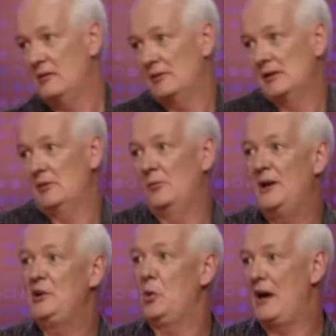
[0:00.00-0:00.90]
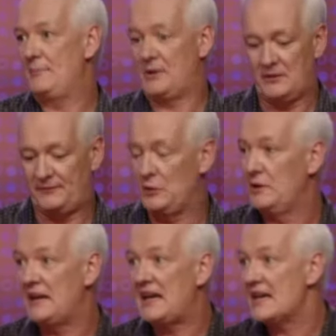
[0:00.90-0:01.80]
I'm with you, right. Window wiper
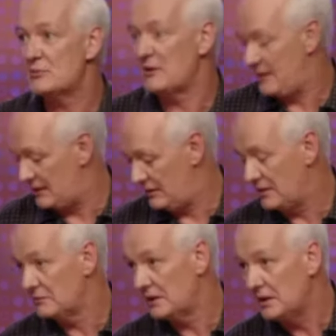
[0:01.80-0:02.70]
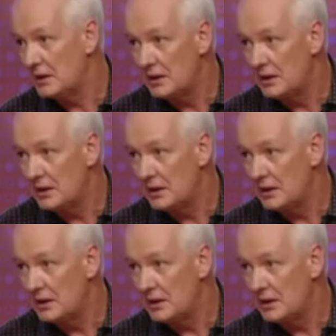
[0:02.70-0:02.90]
fluid, I guess, would have been another one.